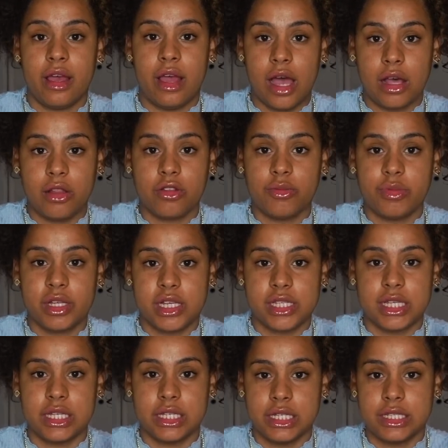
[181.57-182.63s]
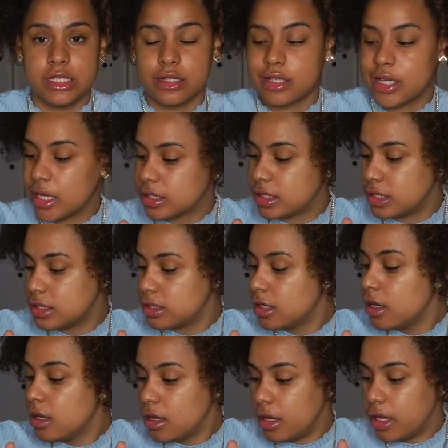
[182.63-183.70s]
aloe because it is a cactus,
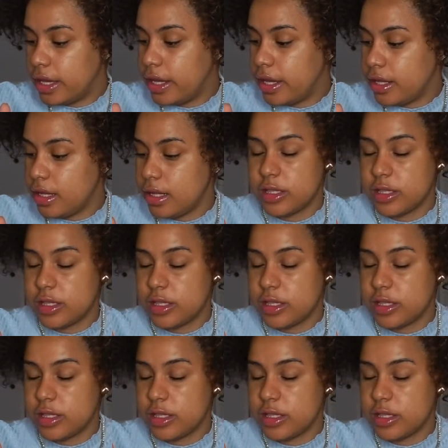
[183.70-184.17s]
and